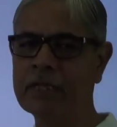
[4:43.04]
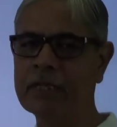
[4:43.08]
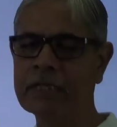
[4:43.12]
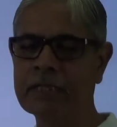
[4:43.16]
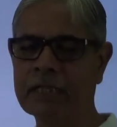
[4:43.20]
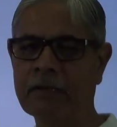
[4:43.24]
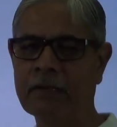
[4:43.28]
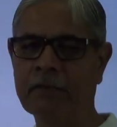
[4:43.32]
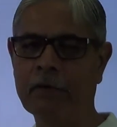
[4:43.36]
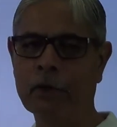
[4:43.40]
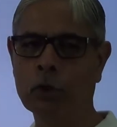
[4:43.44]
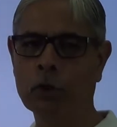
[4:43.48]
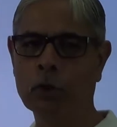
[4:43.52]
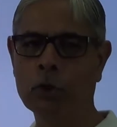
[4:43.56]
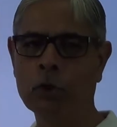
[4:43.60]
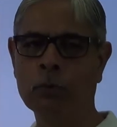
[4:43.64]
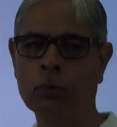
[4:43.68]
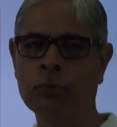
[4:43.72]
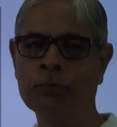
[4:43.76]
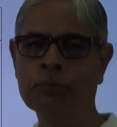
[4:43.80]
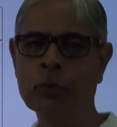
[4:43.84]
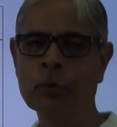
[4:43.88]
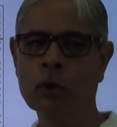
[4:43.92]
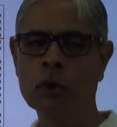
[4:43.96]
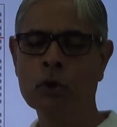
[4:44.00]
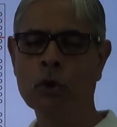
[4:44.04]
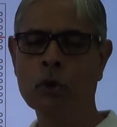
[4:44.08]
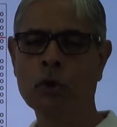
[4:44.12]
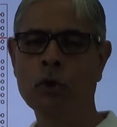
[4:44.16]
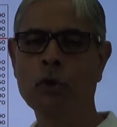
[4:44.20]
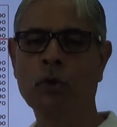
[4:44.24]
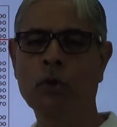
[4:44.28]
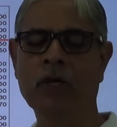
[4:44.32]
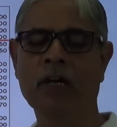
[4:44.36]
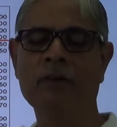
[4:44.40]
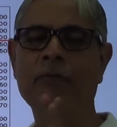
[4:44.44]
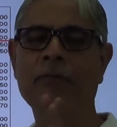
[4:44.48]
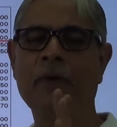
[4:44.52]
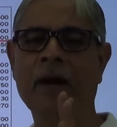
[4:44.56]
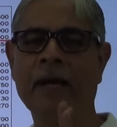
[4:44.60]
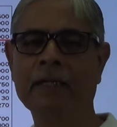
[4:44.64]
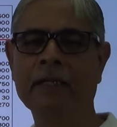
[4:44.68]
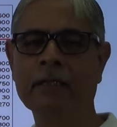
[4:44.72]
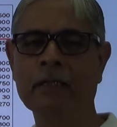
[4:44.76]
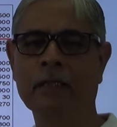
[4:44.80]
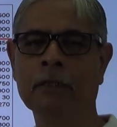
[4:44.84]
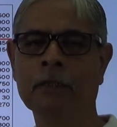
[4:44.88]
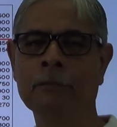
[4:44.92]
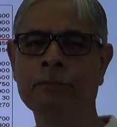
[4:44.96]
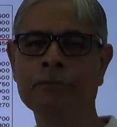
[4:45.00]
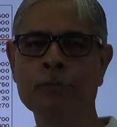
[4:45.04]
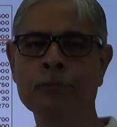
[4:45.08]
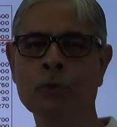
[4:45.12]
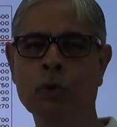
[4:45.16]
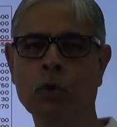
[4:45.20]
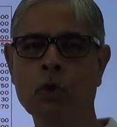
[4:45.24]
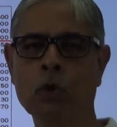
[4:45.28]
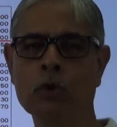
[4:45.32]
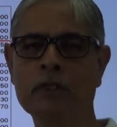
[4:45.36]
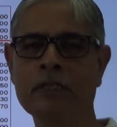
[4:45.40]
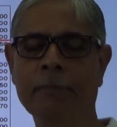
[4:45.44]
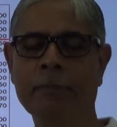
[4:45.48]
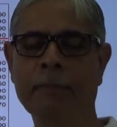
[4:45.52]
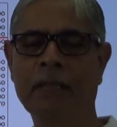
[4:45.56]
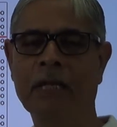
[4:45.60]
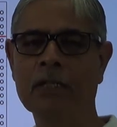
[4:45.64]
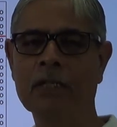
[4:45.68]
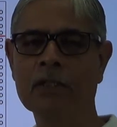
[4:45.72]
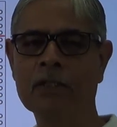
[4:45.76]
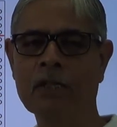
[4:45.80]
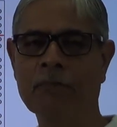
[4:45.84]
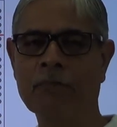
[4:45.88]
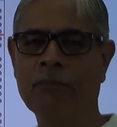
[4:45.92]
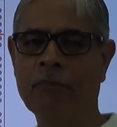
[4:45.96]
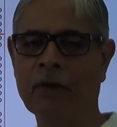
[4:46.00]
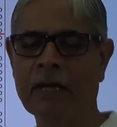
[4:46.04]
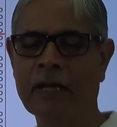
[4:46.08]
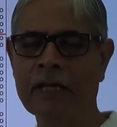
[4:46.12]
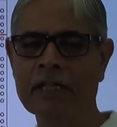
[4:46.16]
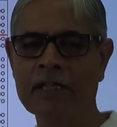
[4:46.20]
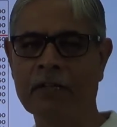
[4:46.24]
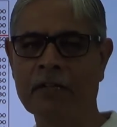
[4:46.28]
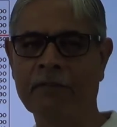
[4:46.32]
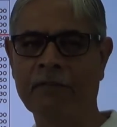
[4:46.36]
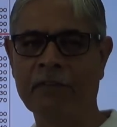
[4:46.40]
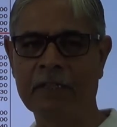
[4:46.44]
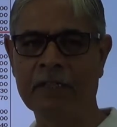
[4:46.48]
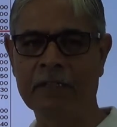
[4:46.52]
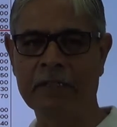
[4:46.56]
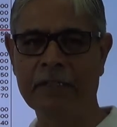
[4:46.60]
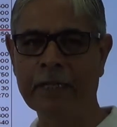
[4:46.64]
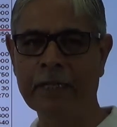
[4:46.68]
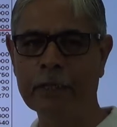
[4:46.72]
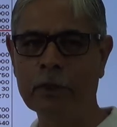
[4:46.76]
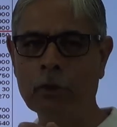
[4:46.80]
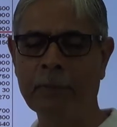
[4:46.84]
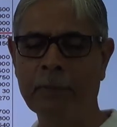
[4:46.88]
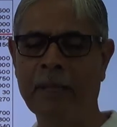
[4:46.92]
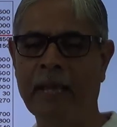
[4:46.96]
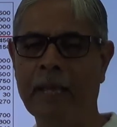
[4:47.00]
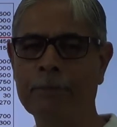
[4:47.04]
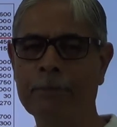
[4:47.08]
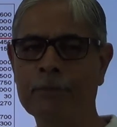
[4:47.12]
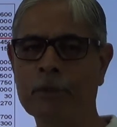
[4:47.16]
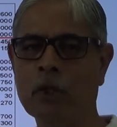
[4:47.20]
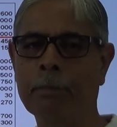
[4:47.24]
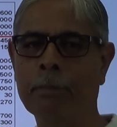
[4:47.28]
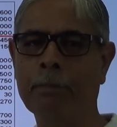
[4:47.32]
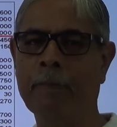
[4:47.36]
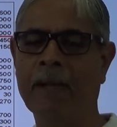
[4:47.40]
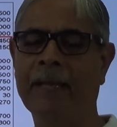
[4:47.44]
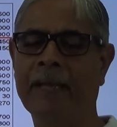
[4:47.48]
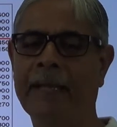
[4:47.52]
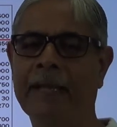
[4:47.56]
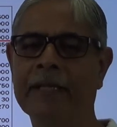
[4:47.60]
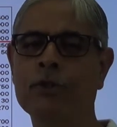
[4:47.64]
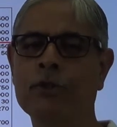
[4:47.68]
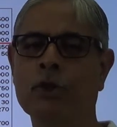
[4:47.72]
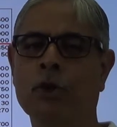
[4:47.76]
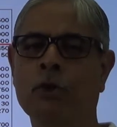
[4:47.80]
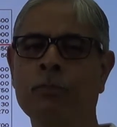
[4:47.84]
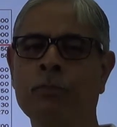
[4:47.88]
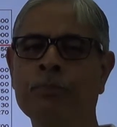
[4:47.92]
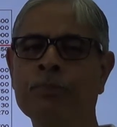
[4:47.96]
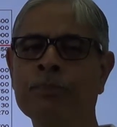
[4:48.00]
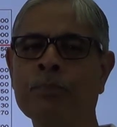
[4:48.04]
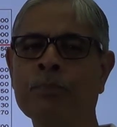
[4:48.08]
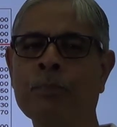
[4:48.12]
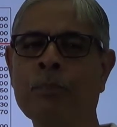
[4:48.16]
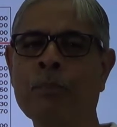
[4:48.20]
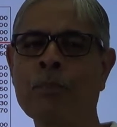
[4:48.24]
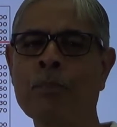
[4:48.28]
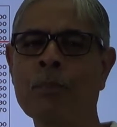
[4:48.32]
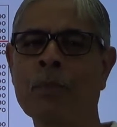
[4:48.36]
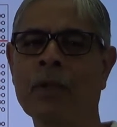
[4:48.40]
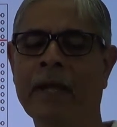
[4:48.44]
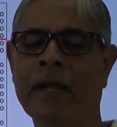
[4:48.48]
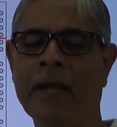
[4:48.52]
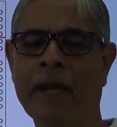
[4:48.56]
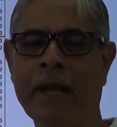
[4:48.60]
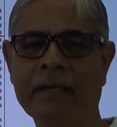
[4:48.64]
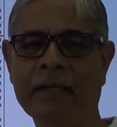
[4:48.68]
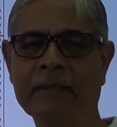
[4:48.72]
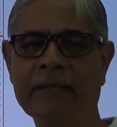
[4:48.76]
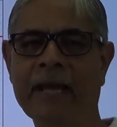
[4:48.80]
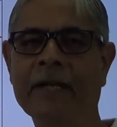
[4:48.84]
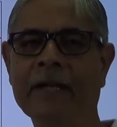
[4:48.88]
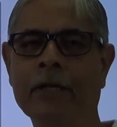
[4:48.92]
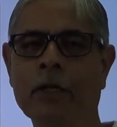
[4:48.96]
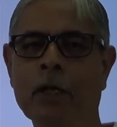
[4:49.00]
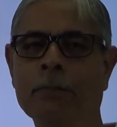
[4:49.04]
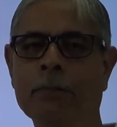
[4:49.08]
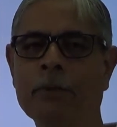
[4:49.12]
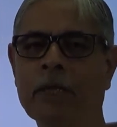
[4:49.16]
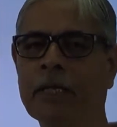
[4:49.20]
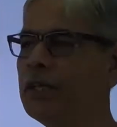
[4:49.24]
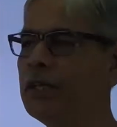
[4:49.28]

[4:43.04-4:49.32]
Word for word: is given to you, so you can find the closing balance of furniture which need to be absorbed by HO at the end of the